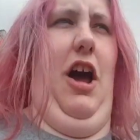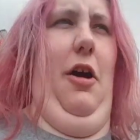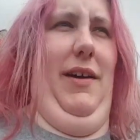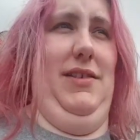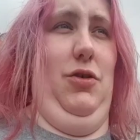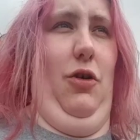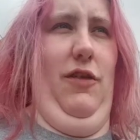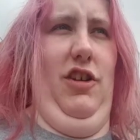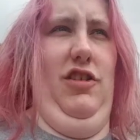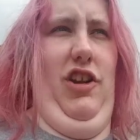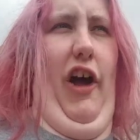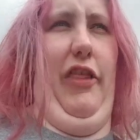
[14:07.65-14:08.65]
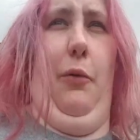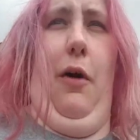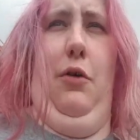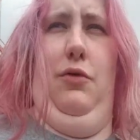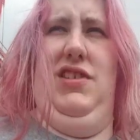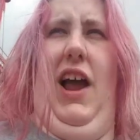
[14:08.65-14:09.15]
I don't know, it sort of looked
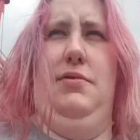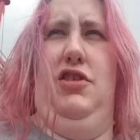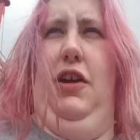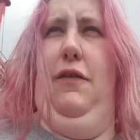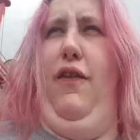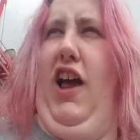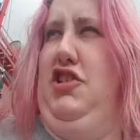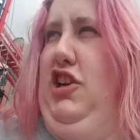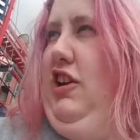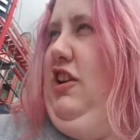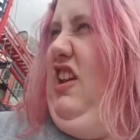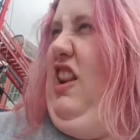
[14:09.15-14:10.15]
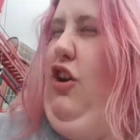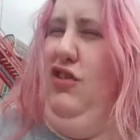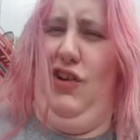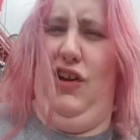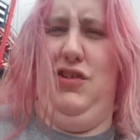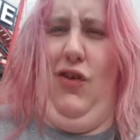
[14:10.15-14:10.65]
like the world was absolutely flashing,
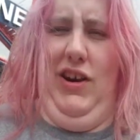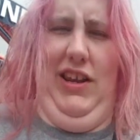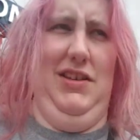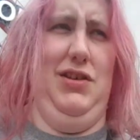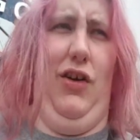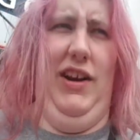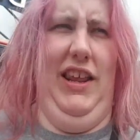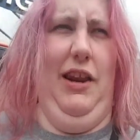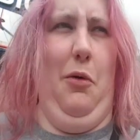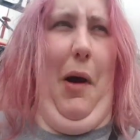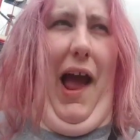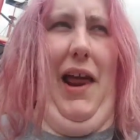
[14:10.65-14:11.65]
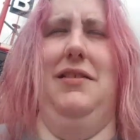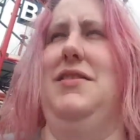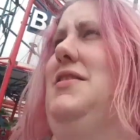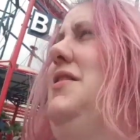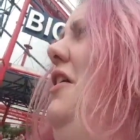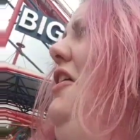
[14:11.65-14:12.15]
and it looks like tiny
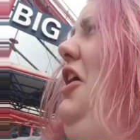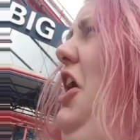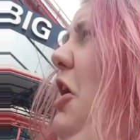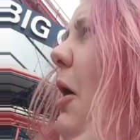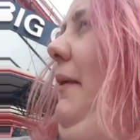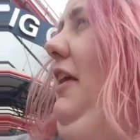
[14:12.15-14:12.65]
little ants.